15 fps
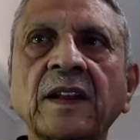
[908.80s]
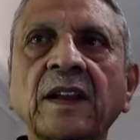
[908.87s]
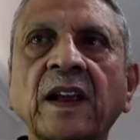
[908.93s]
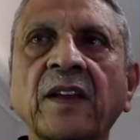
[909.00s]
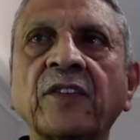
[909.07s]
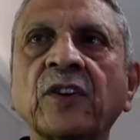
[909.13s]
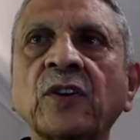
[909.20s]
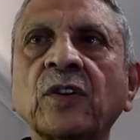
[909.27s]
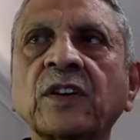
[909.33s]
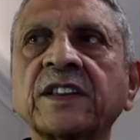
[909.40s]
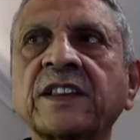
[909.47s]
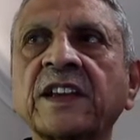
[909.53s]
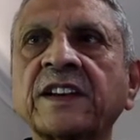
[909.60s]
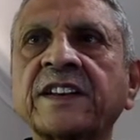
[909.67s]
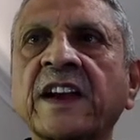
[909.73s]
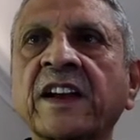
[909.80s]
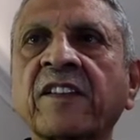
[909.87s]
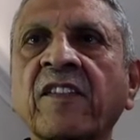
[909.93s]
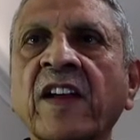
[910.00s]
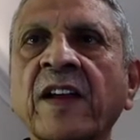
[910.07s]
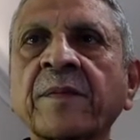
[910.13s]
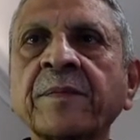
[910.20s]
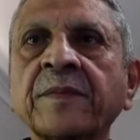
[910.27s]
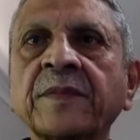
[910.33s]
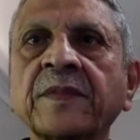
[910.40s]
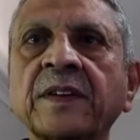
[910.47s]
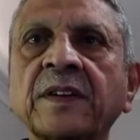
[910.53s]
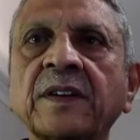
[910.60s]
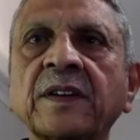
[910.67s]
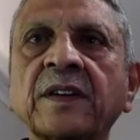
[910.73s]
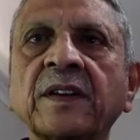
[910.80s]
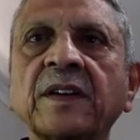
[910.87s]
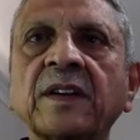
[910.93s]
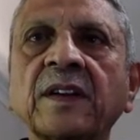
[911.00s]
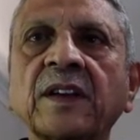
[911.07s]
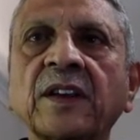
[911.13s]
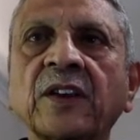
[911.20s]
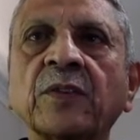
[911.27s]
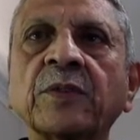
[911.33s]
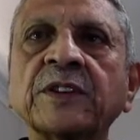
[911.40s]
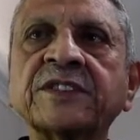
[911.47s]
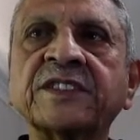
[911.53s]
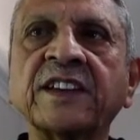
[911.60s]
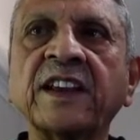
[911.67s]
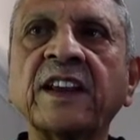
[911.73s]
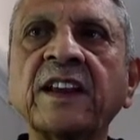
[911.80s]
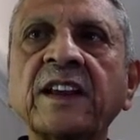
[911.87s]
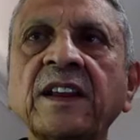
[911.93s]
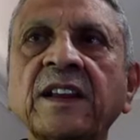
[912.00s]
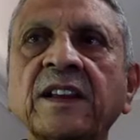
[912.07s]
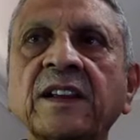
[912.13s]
If you look at the diagram, you will see